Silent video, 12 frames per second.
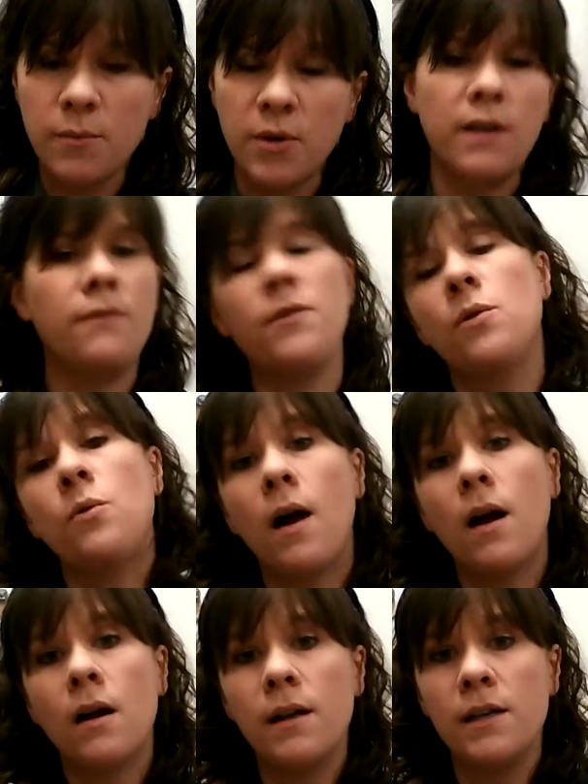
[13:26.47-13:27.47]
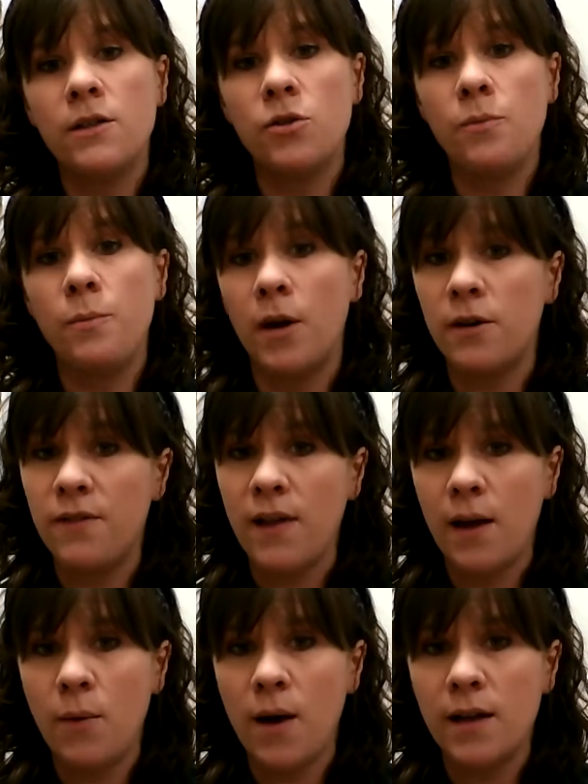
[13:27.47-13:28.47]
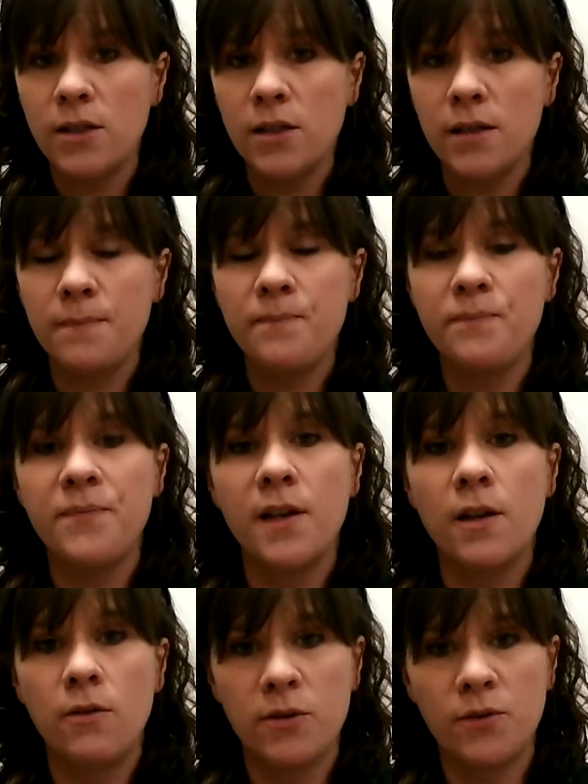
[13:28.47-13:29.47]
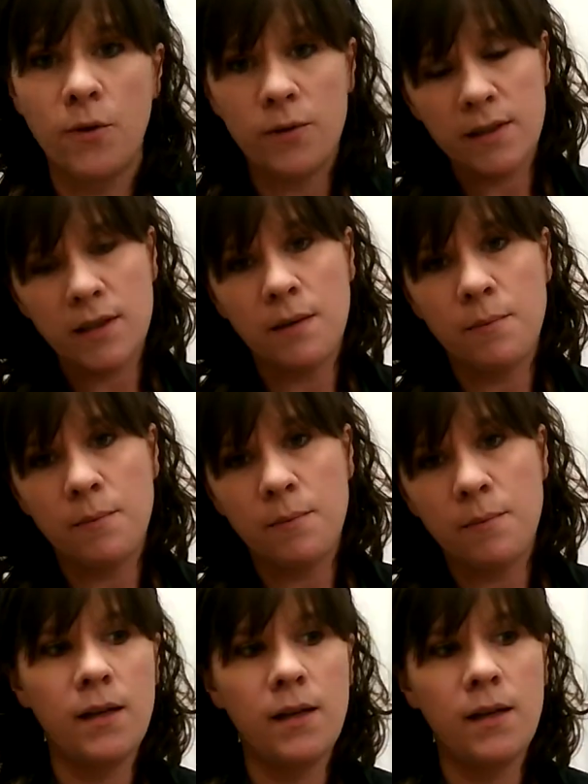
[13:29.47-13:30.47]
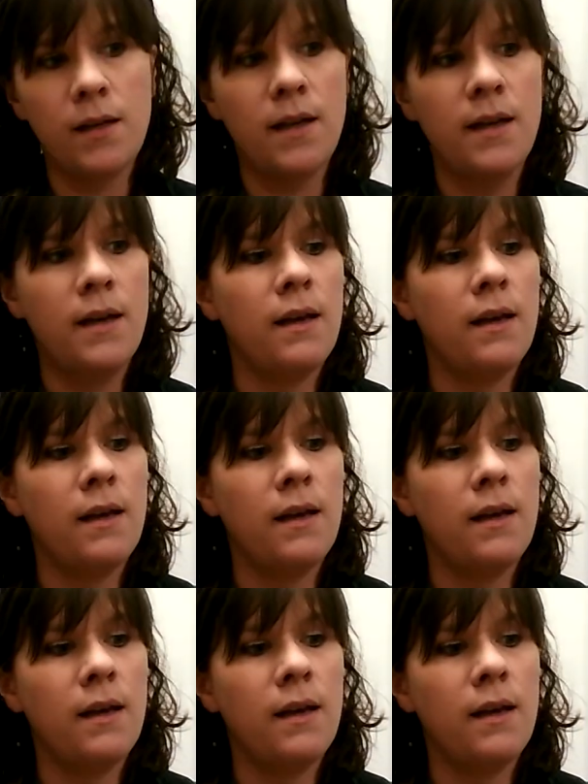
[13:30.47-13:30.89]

but if you are into butterfly watching, close focus can be important.